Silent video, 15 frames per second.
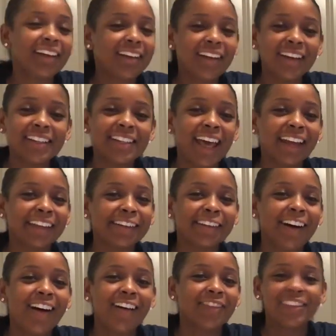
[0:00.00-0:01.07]
Girl, I just had a little
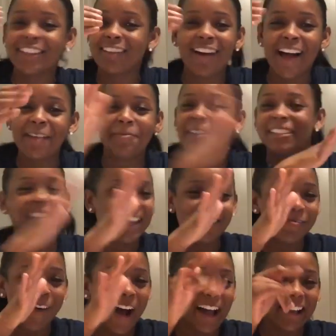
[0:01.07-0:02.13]
coffee, so I'm just
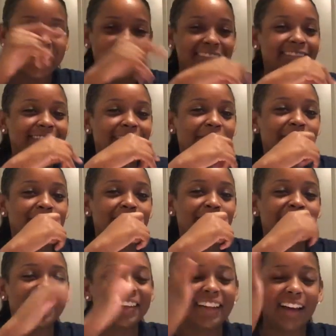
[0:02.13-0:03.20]
like wired. Ooh, I want
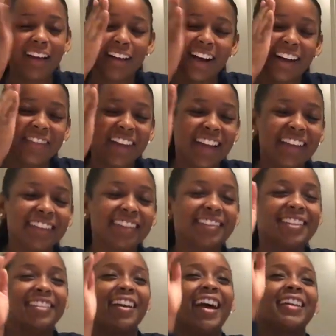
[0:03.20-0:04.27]
some more now. Calm down. Look
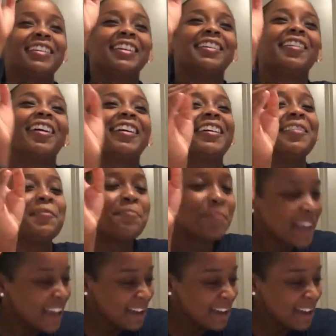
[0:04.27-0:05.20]
at you acting like a crackhead.